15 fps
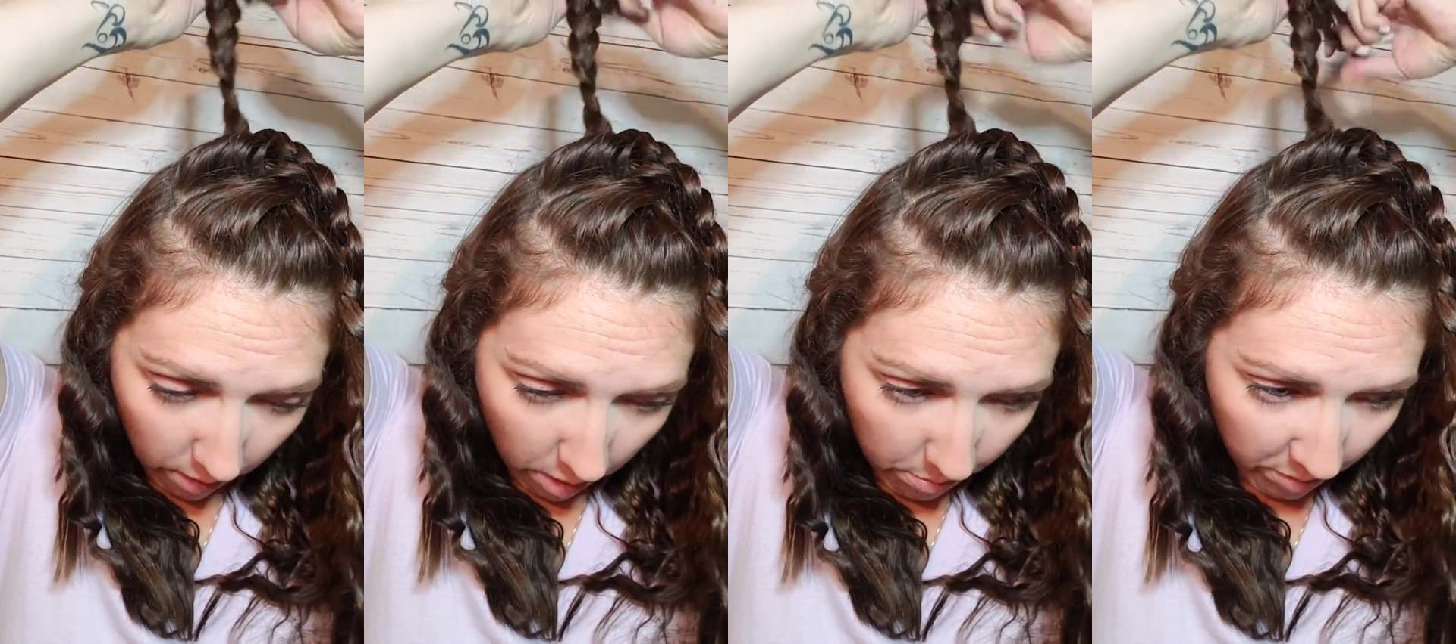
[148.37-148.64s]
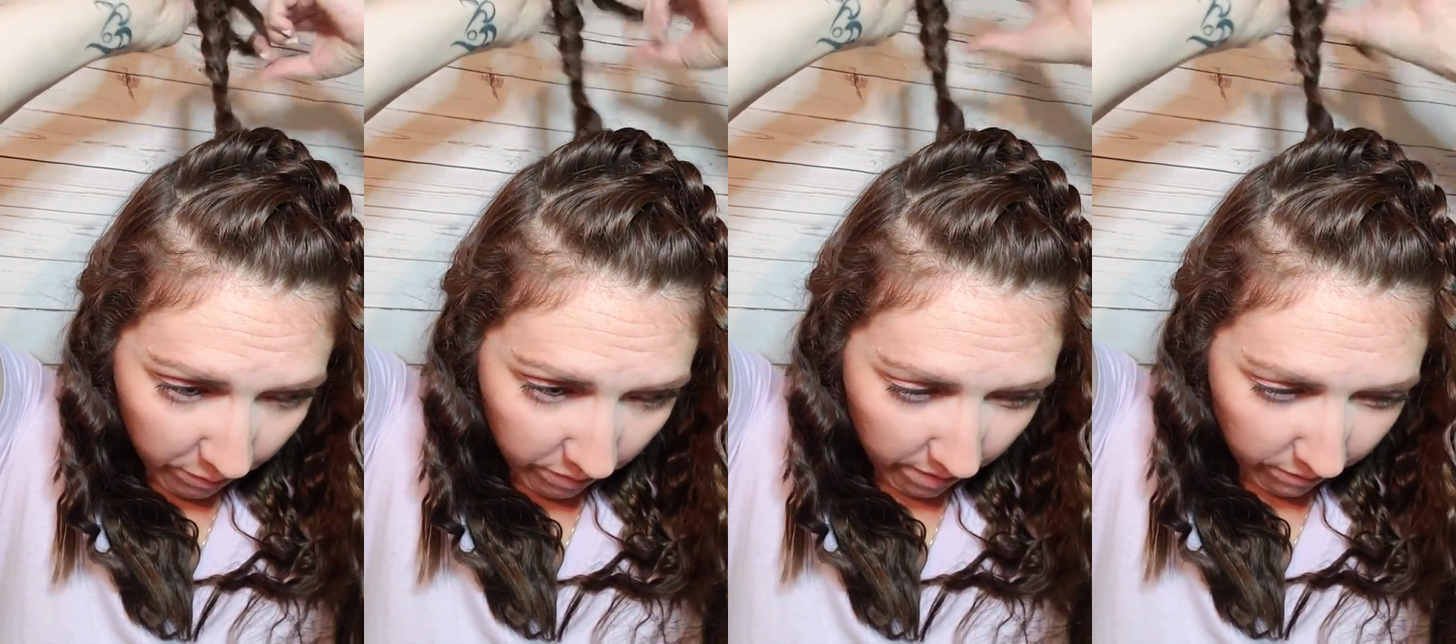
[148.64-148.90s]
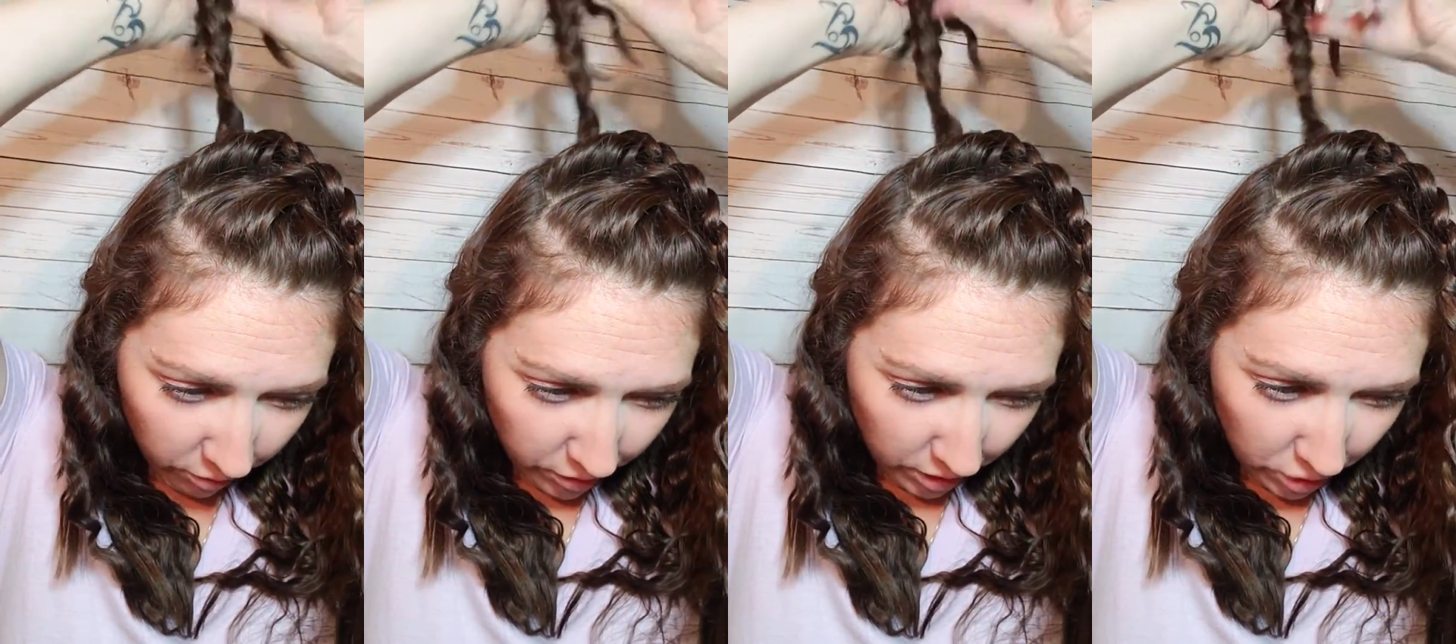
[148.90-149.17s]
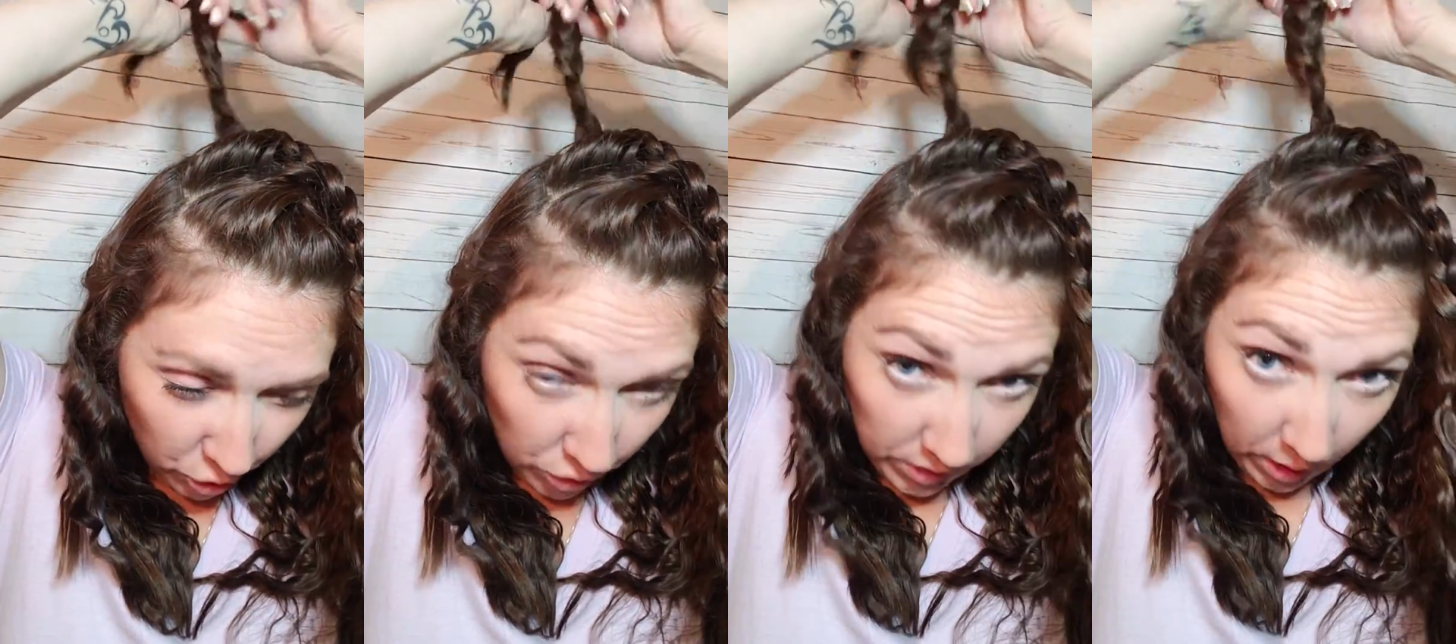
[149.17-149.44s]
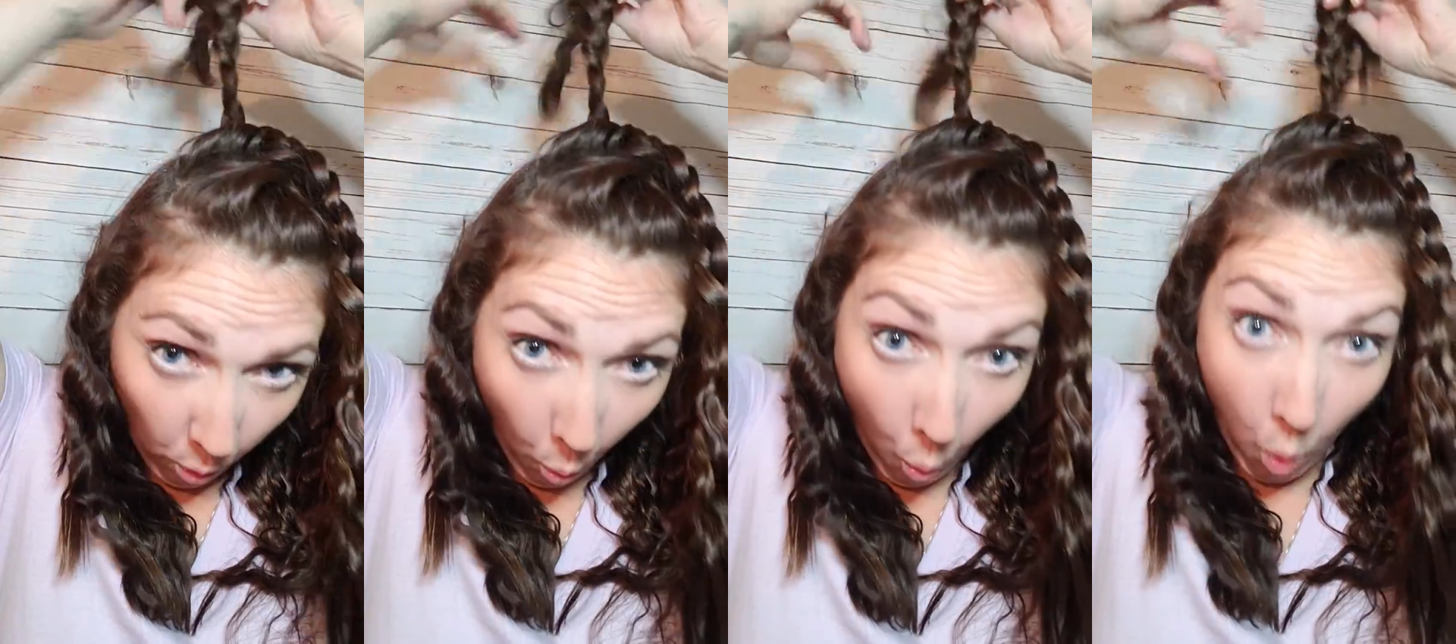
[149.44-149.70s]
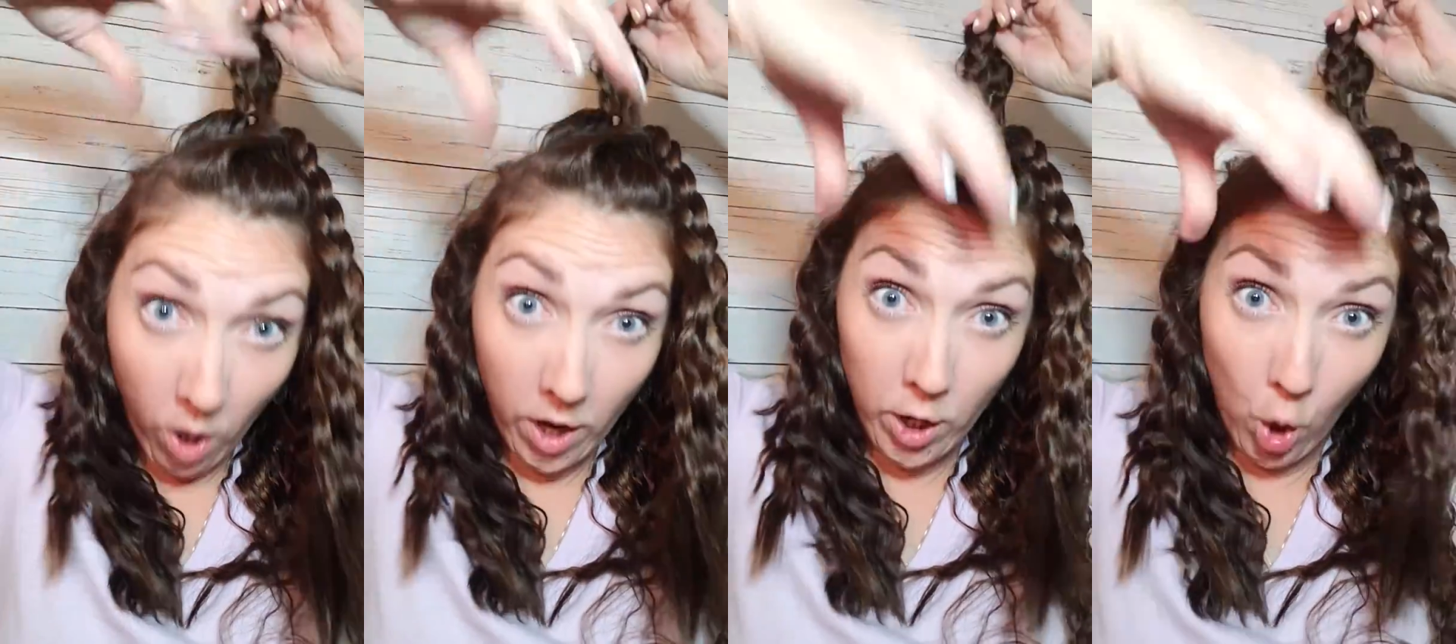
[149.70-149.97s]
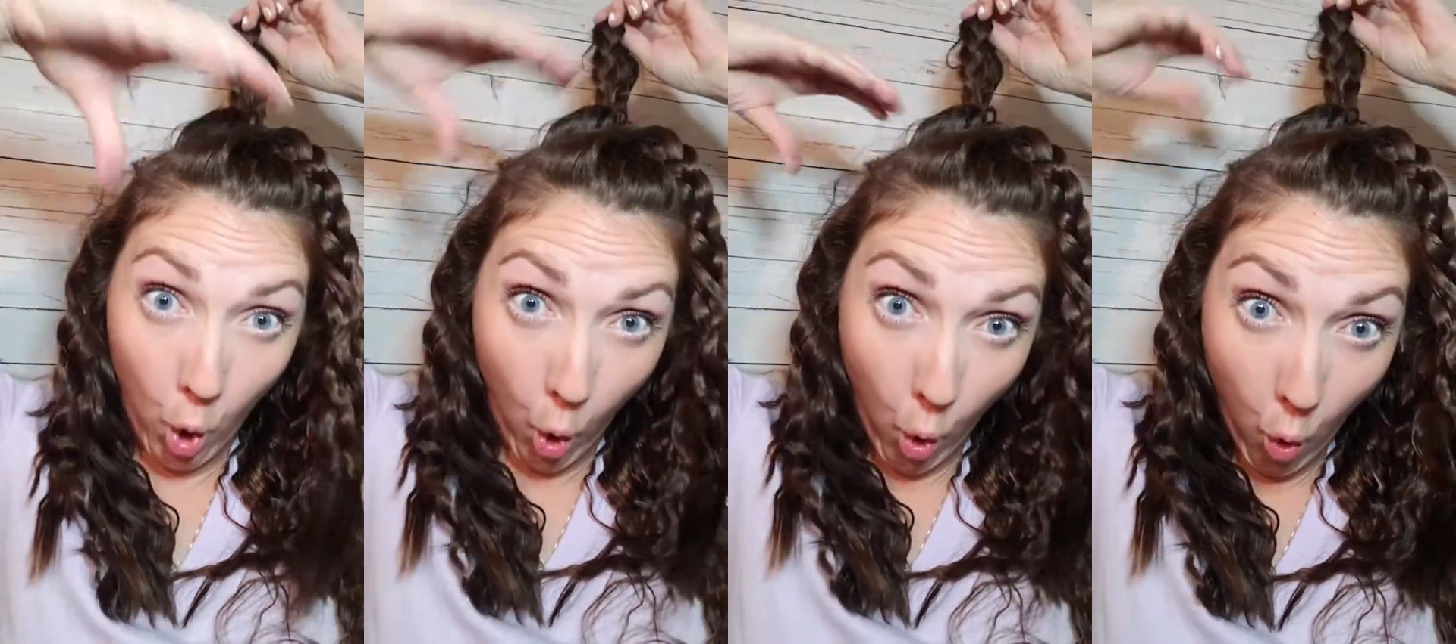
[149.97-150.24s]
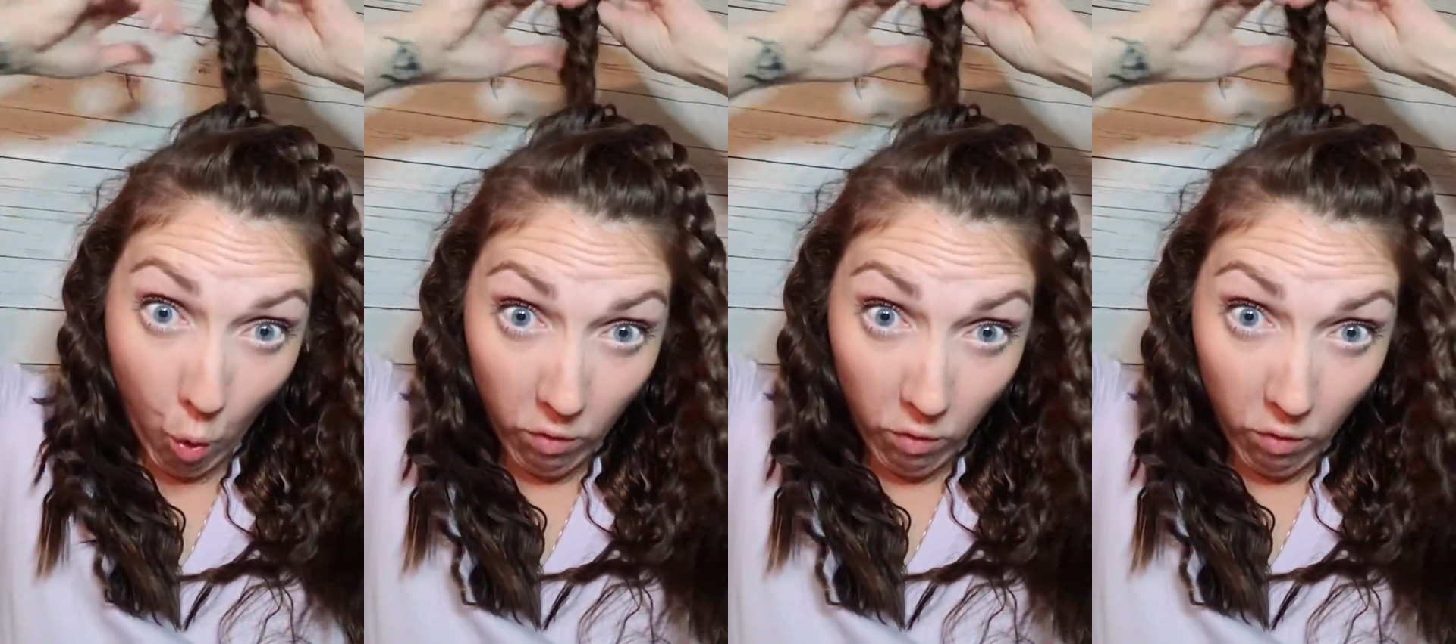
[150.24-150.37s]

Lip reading: If you've ever done just like one whole